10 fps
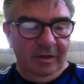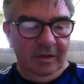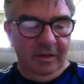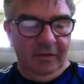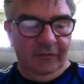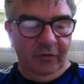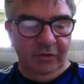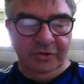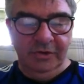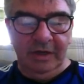the
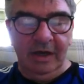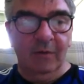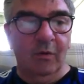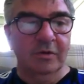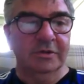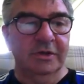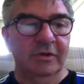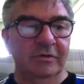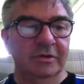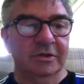function that I want to
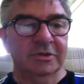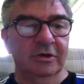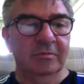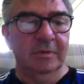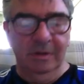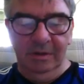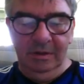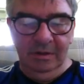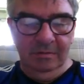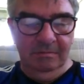use, sum,
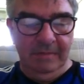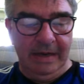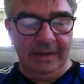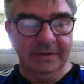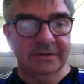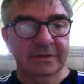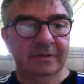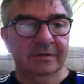max,